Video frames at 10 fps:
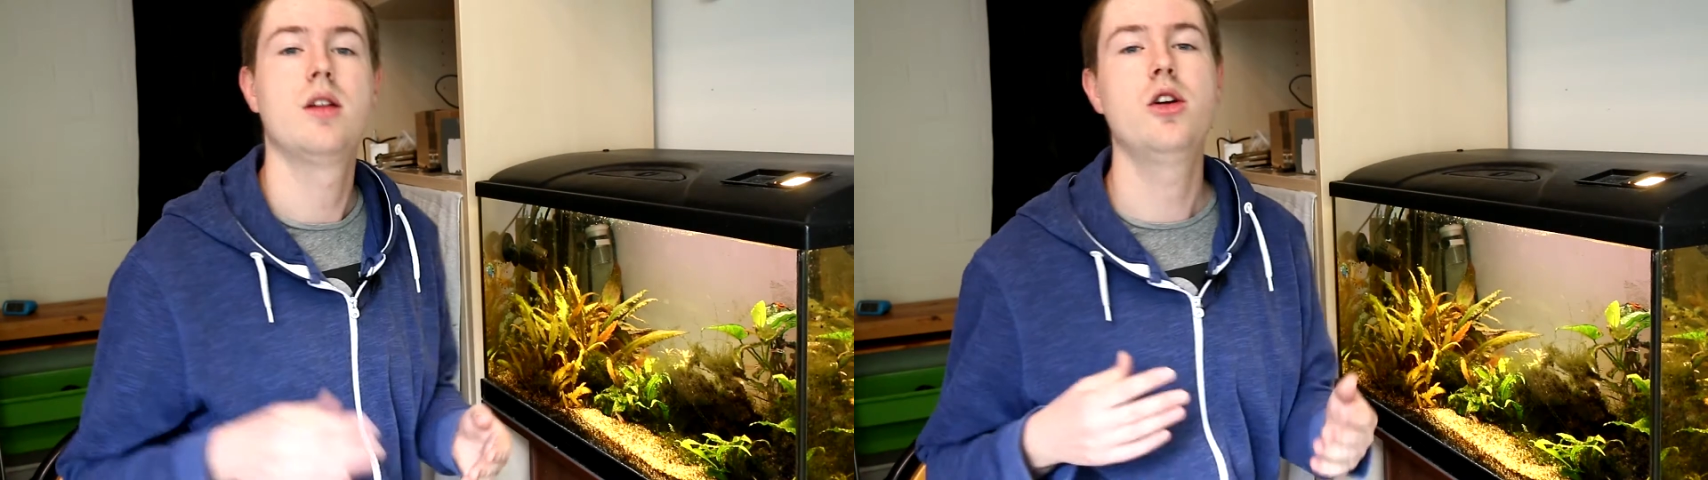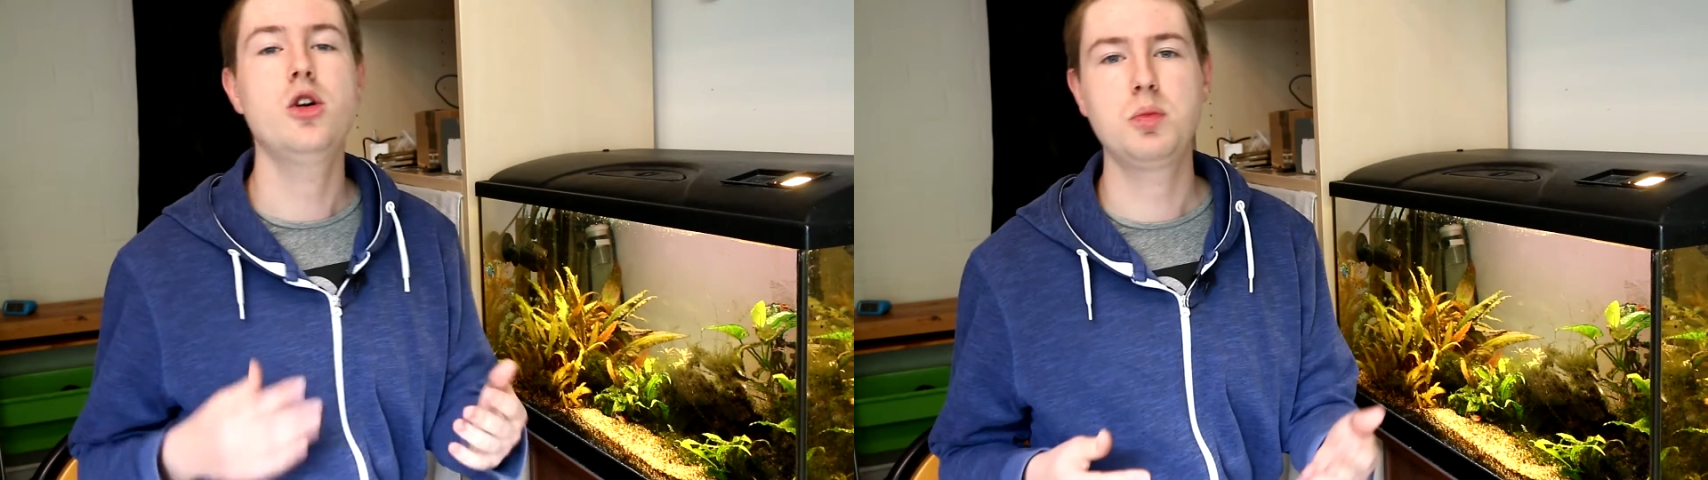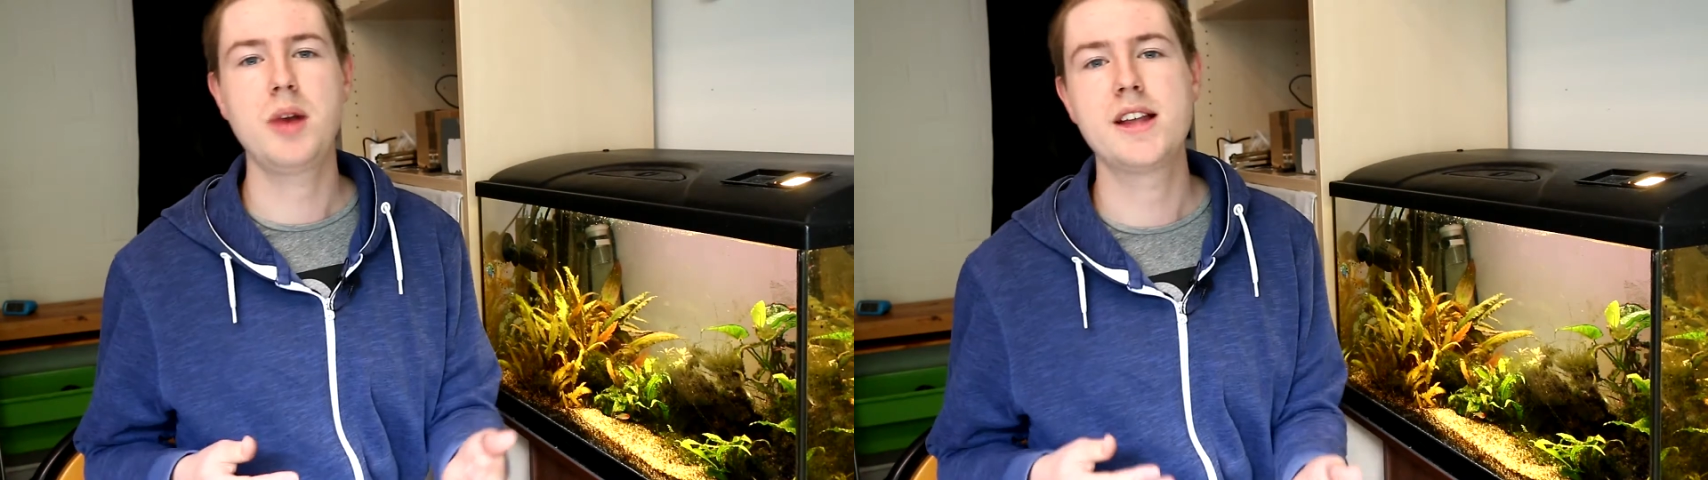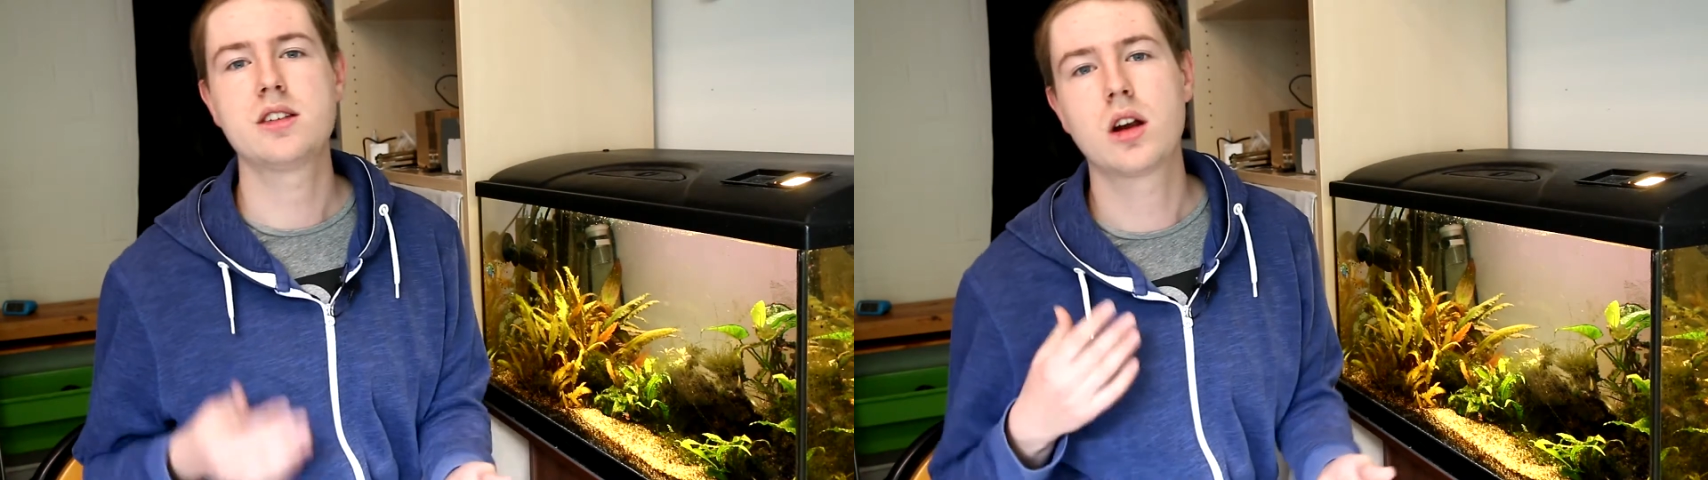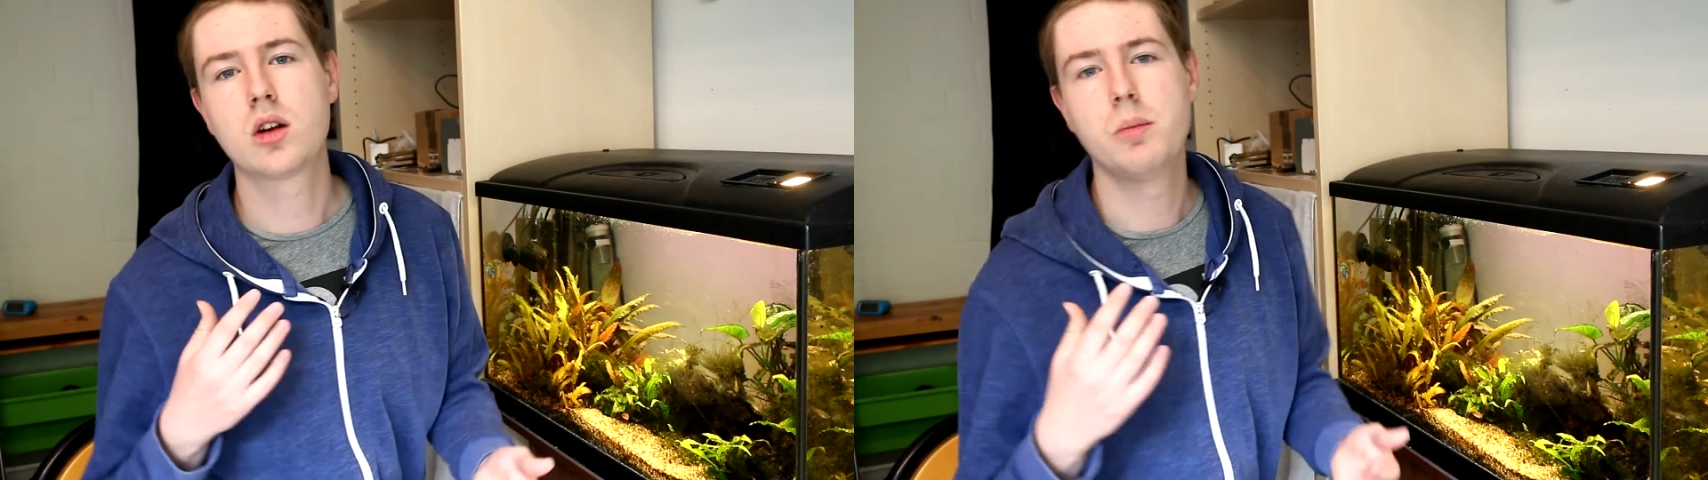those plants
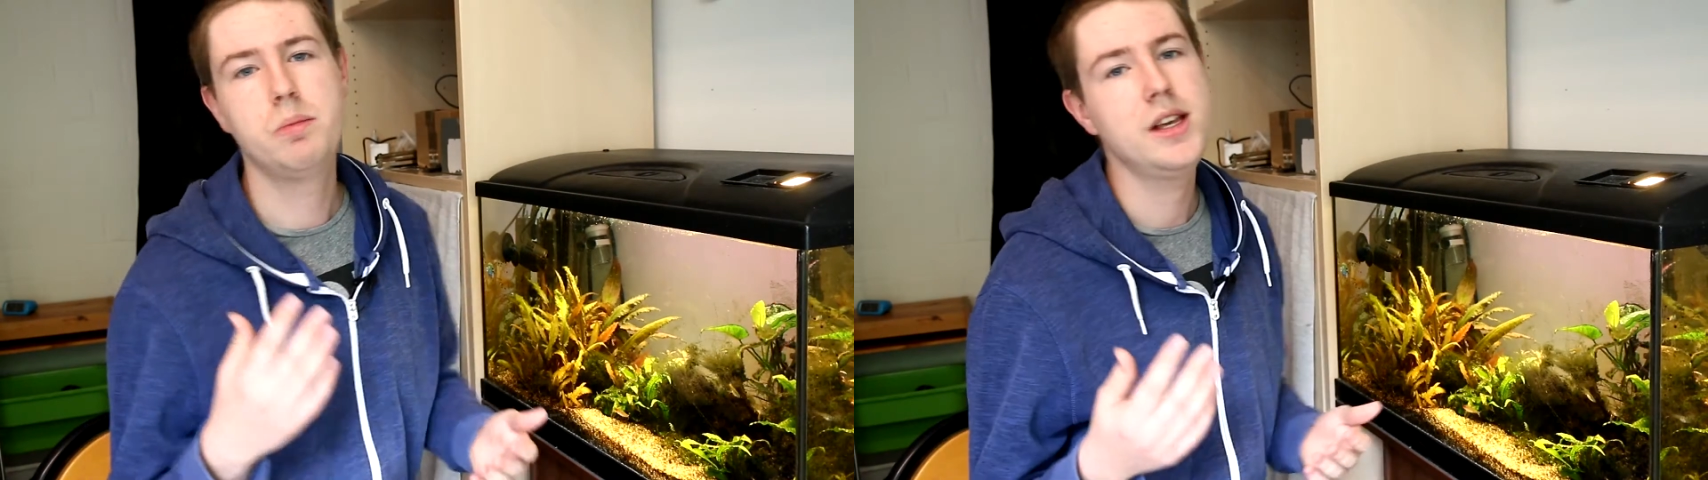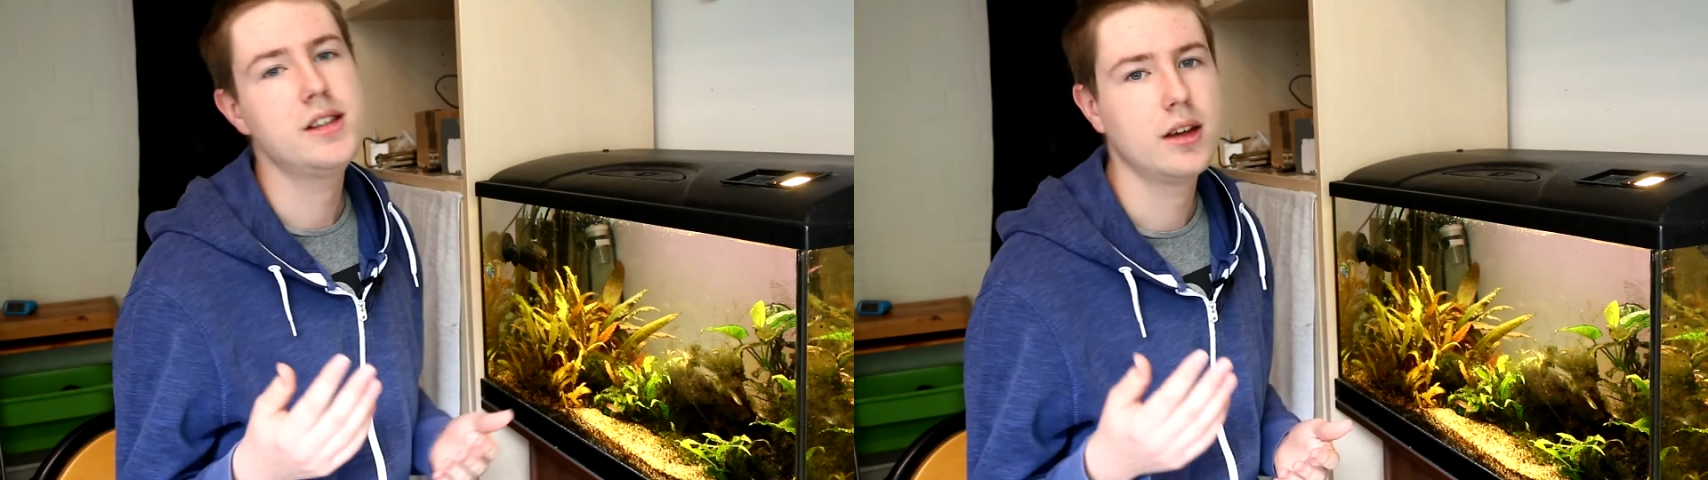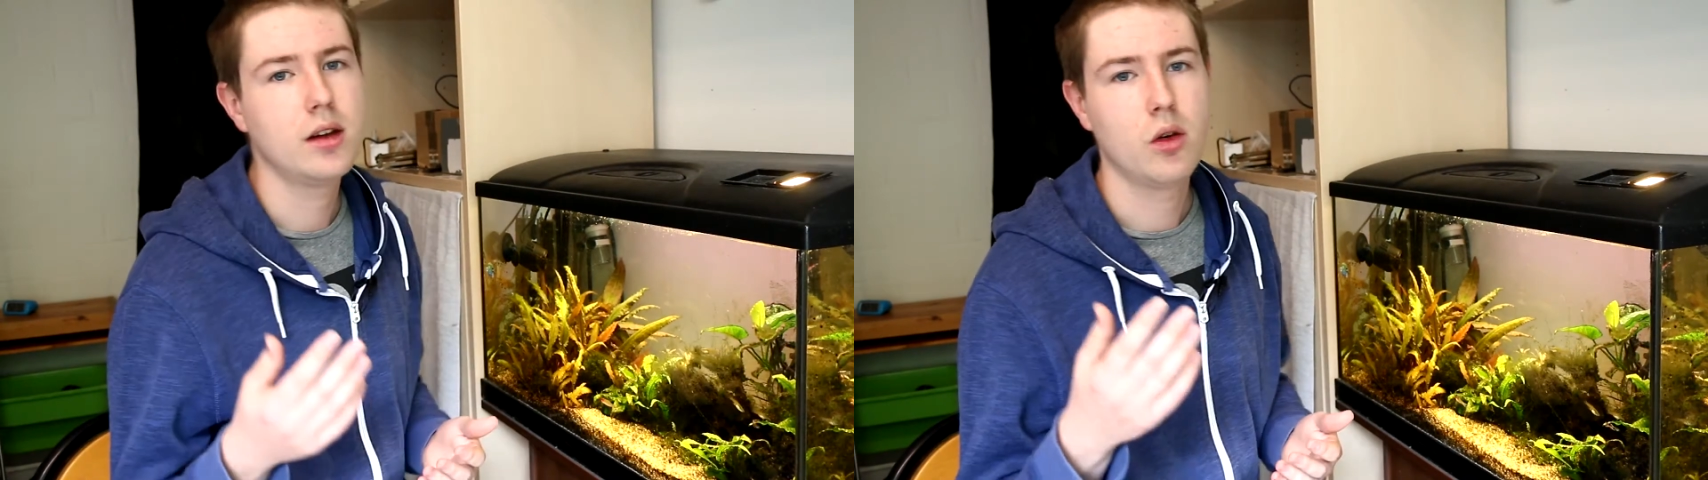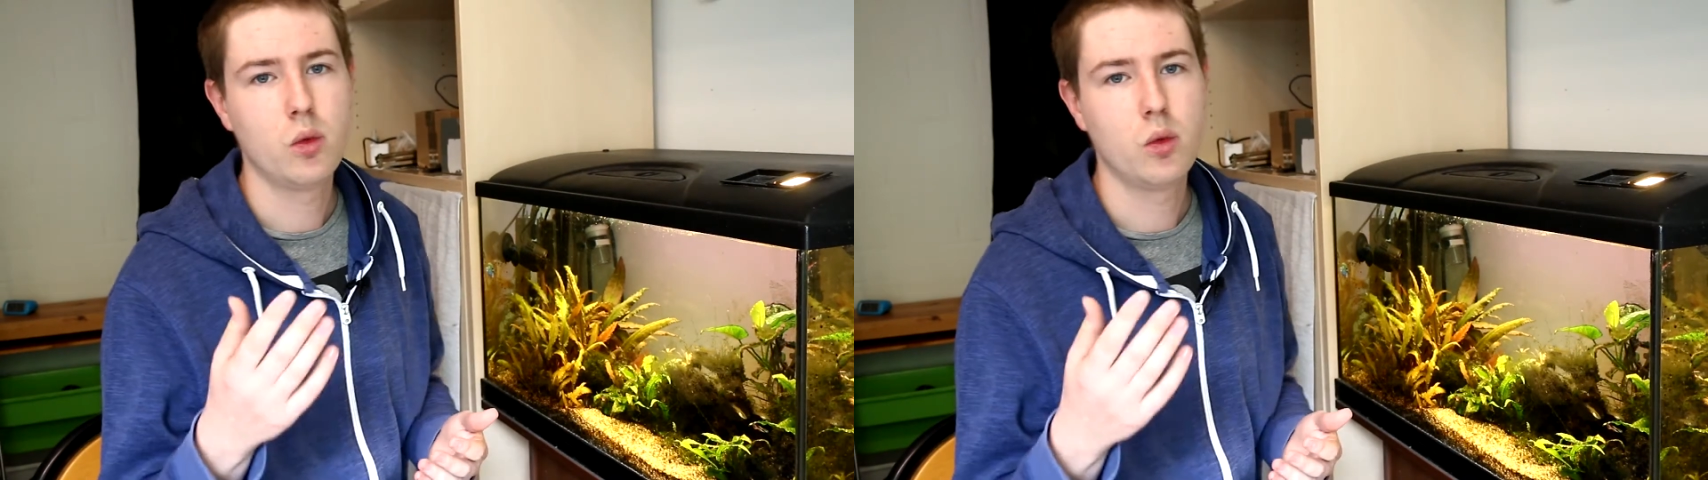are competing